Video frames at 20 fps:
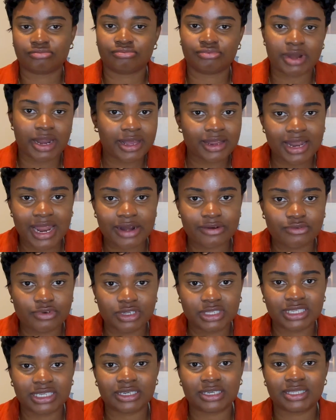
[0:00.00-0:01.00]
regular road
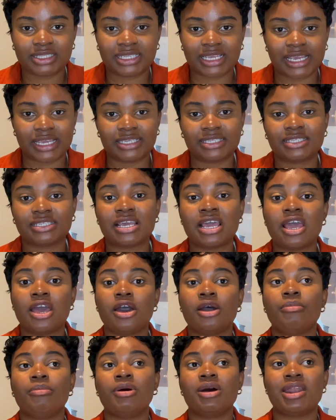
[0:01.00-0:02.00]
test,
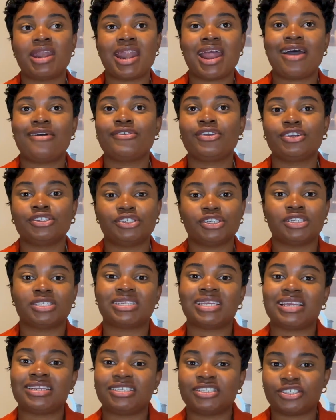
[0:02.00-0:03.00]
but now you're just
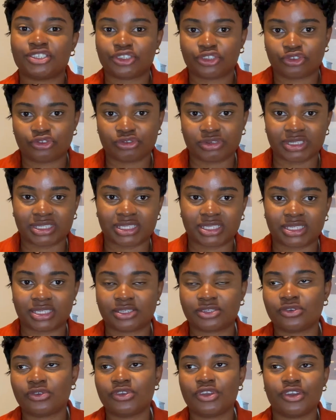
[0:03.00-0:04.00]
in the streets.
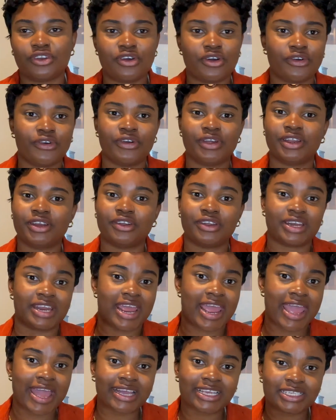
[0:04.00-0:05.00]
So you're not going on the
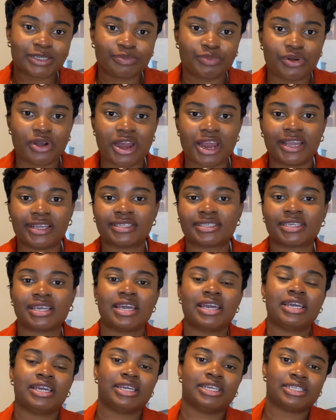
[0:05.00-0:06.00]
express.
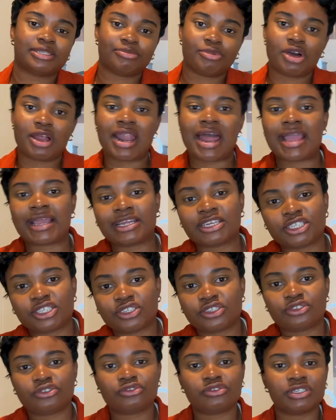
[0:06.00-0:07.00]
It's more like
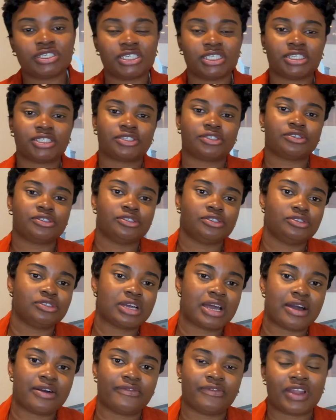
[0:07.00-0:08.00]
streets. So you look
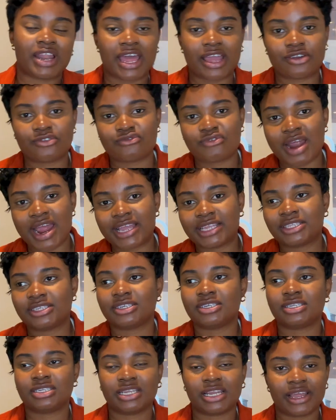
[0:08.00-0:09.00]
out for like right
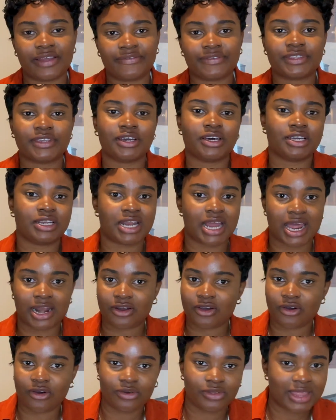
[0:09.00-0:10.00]
turn, left turn, and
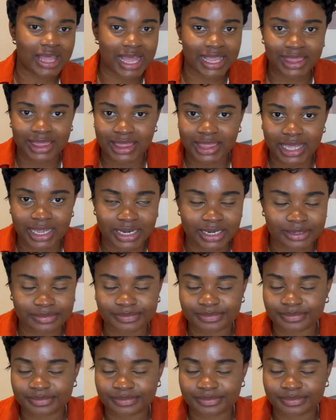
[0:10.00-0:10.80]
all that thing.